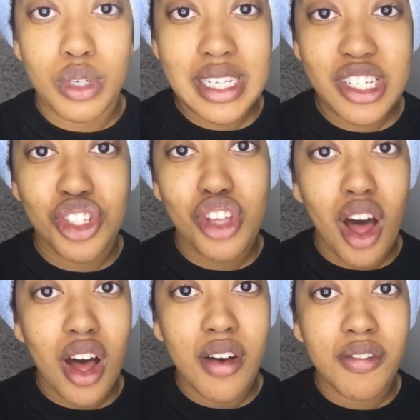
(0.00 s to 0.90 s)
really
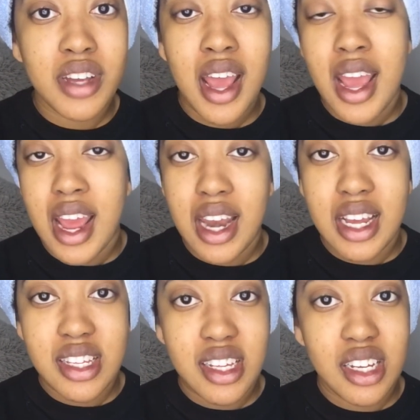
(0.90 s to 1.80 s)
soft and
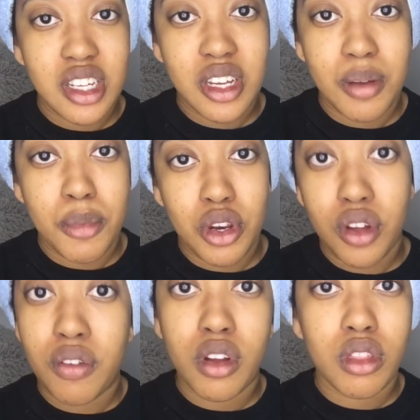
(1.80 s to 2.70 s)
easy to
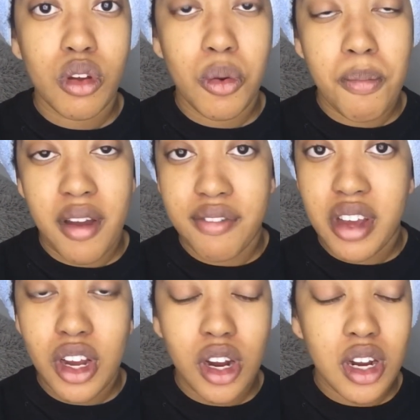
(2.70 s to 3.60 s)
maneuver through with my
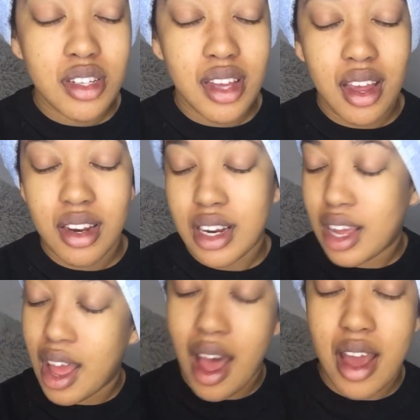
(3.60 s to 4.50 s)
fingers, and
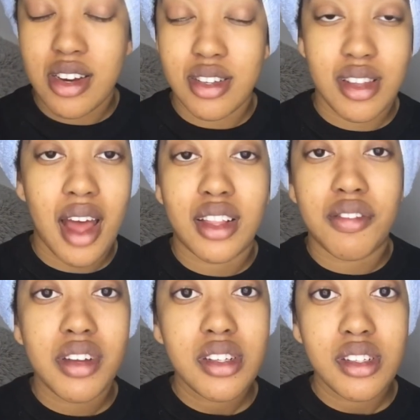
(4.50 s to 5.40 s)
I
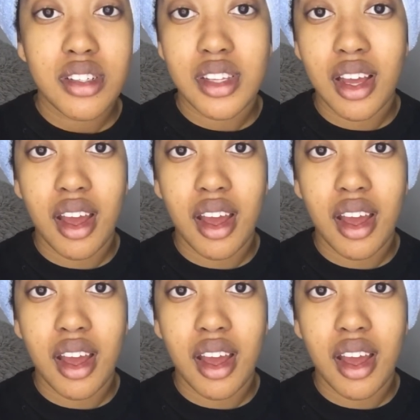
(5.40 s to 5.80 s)
love this,